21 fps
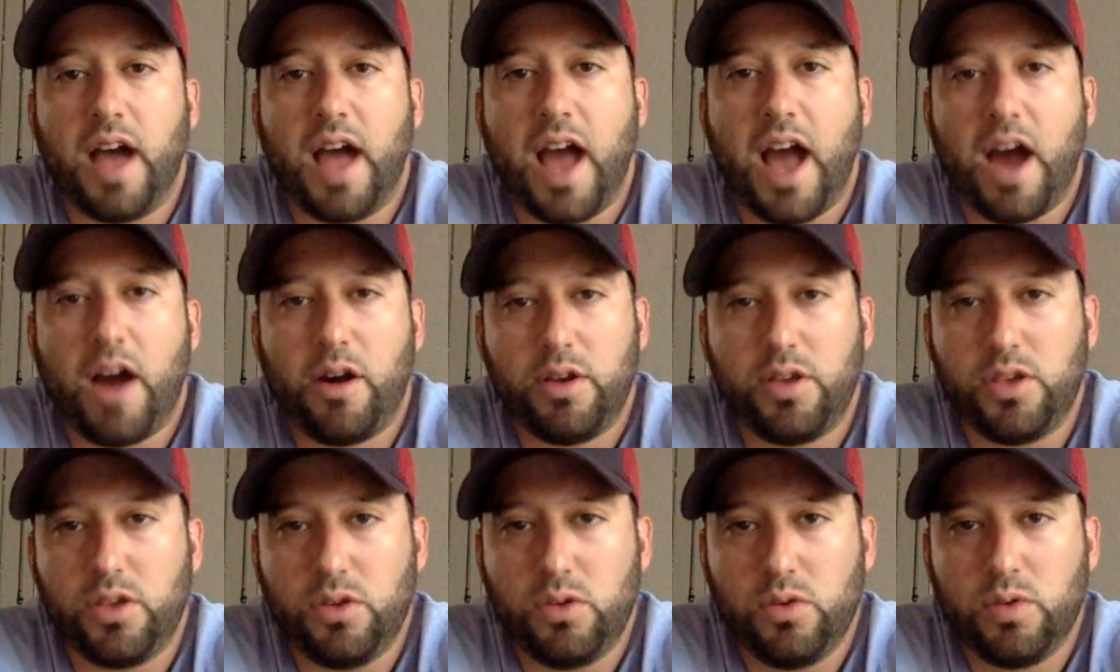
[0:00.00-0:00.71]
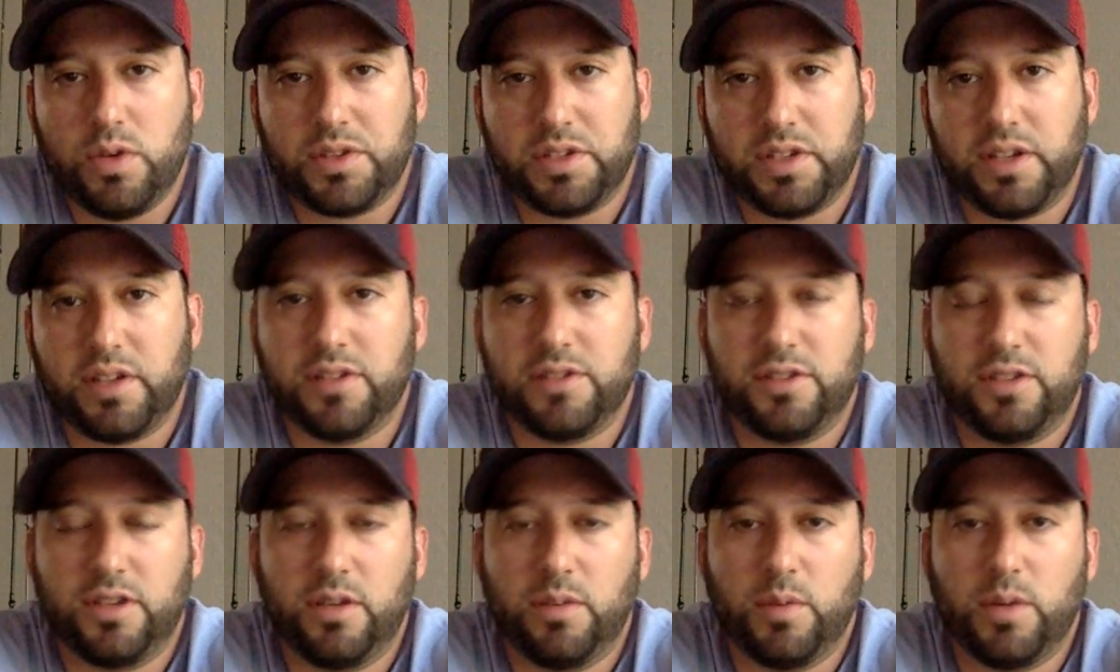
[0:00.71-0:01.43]
how you as a
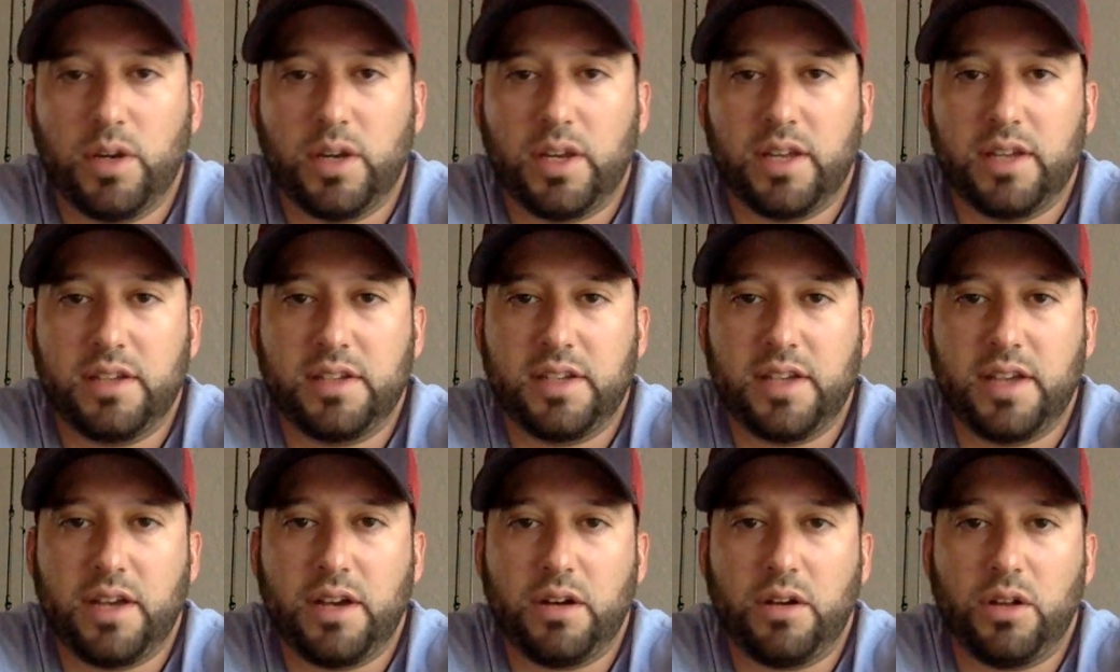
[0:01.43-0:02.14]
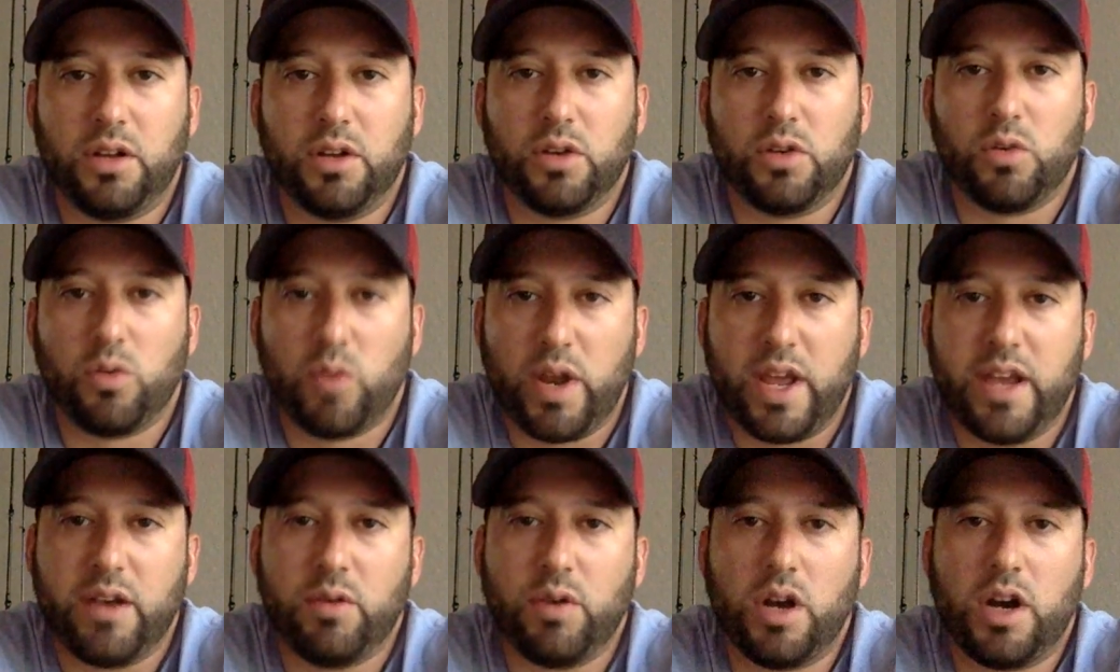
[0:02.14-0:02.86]
consumer can tell a
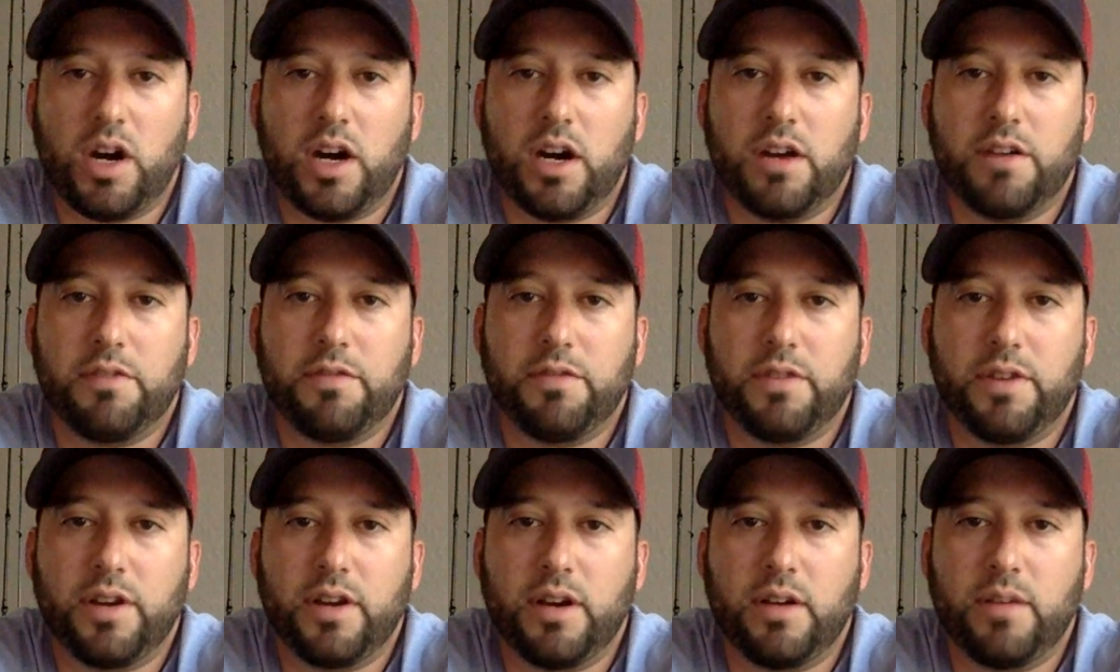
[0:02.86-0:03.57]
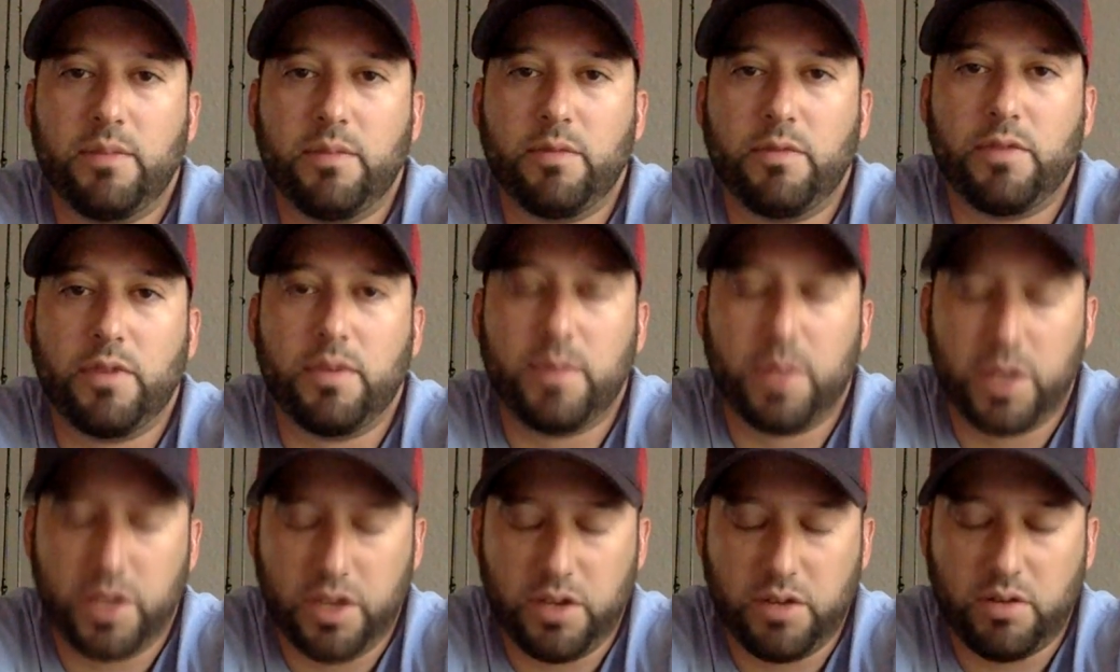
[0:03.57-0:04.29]
great rod from a
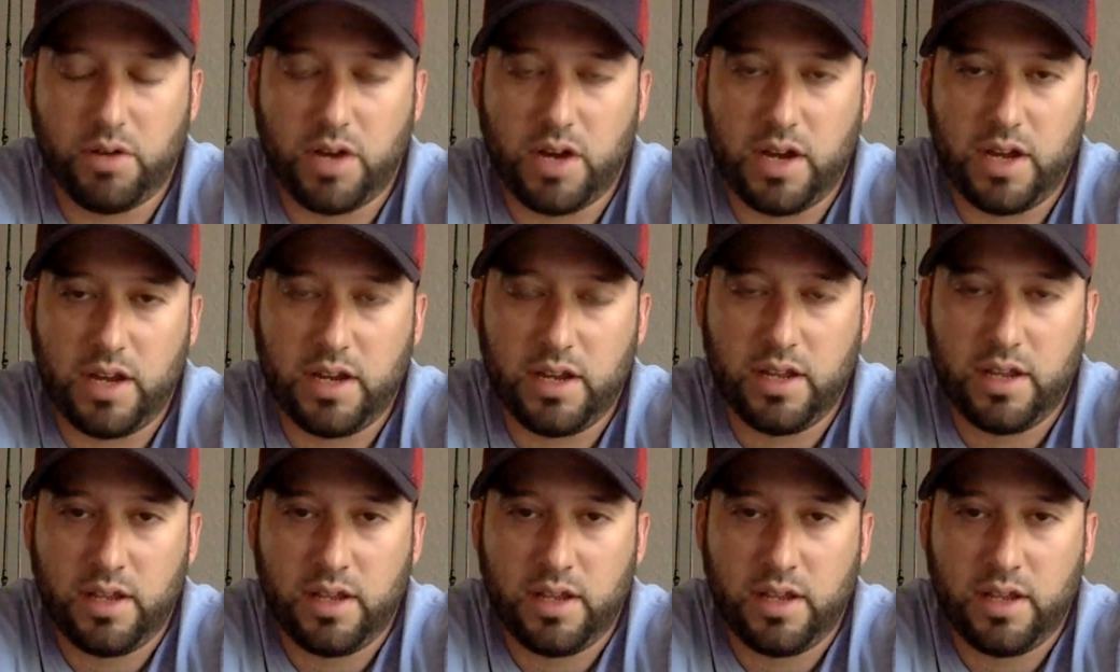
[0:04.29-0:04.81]
good rod.